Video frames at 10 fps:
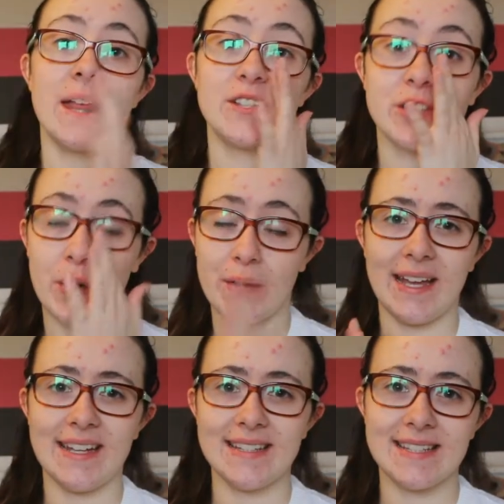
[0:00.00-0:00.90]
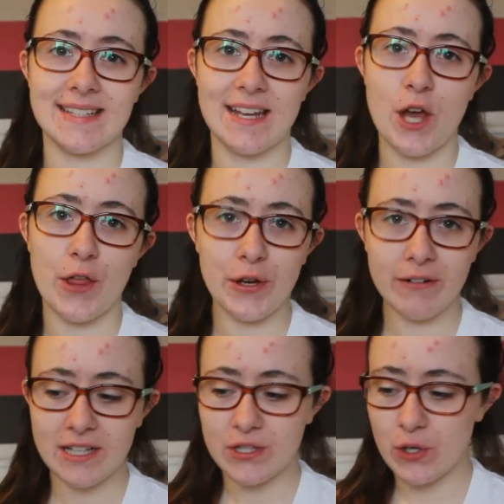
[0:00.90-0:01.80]
So it's an
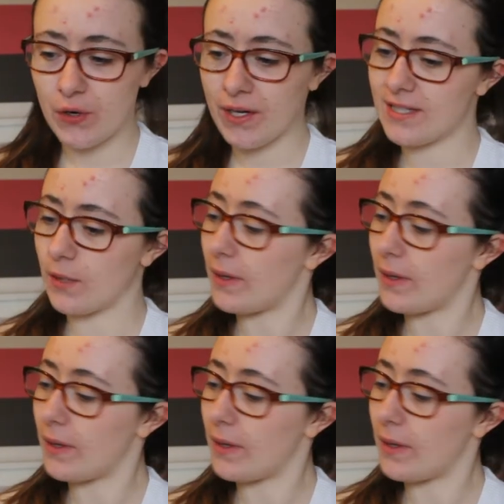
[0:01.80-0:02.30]
Arthurian story, so